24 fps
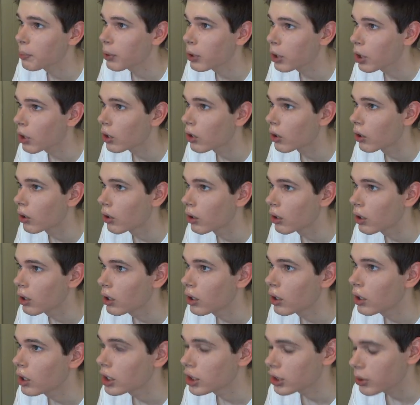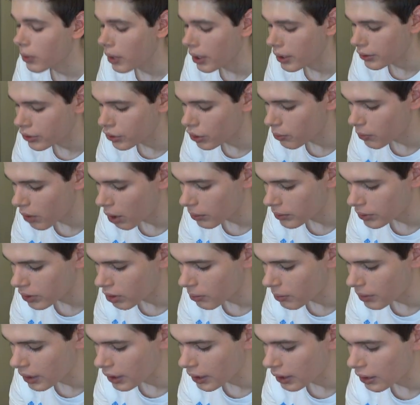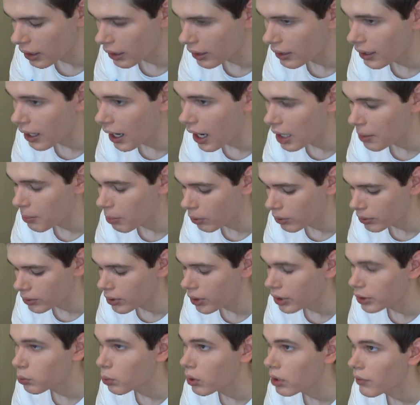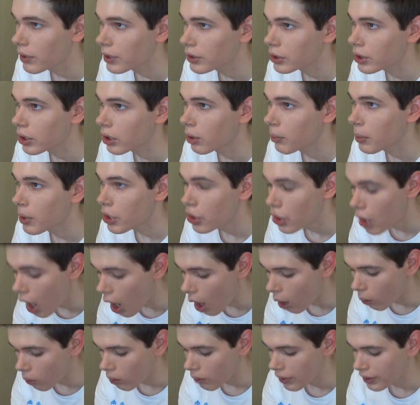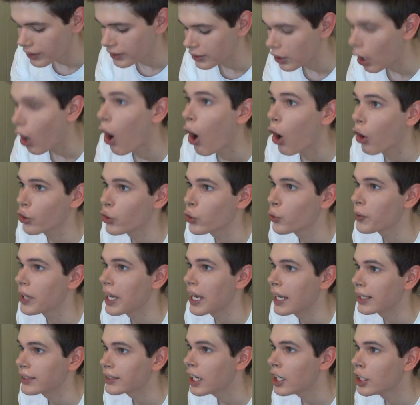plural, so I assumed I was gonna be getting like 9 postcards, one of each girl, but no, this is all you get.